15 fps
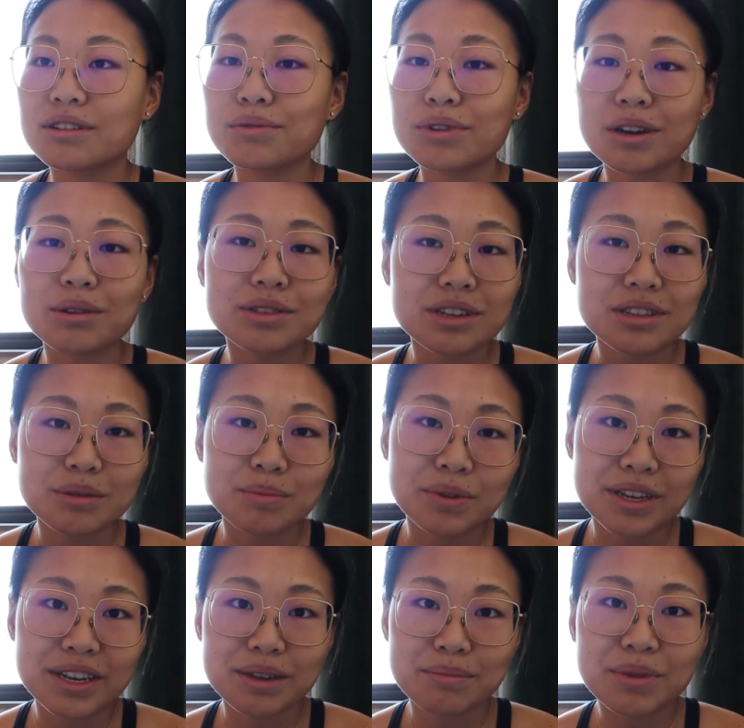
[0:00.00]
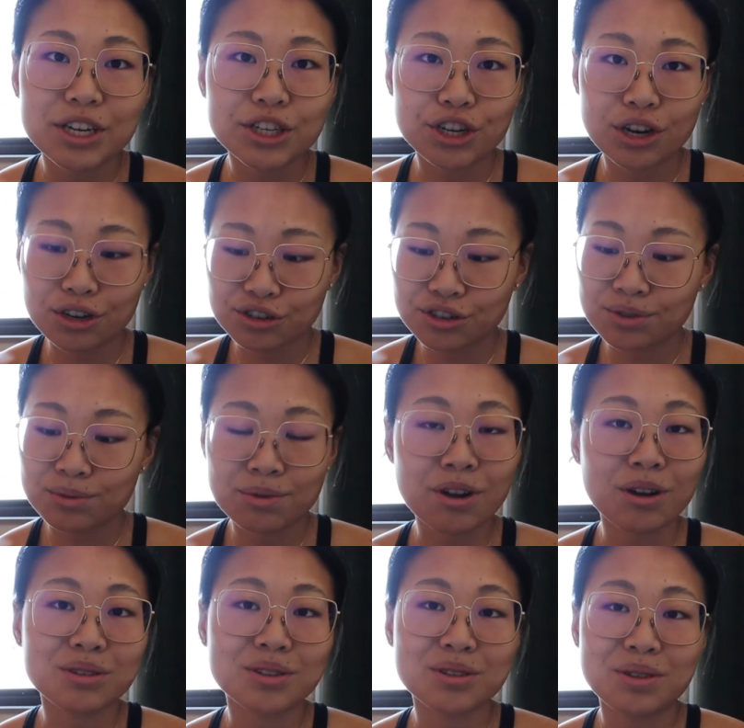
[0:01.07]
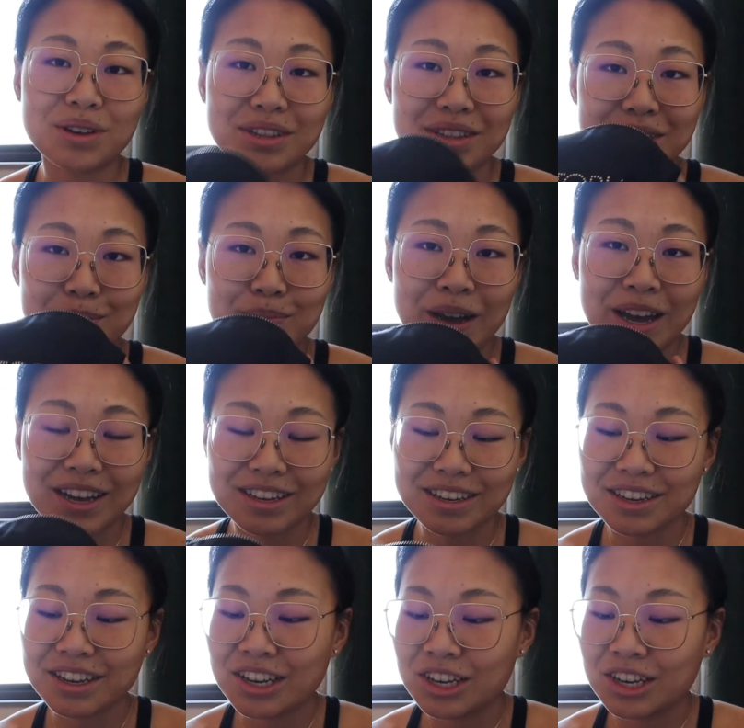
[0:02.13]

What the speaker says: When I was on the plane, my chargers were also in this bag.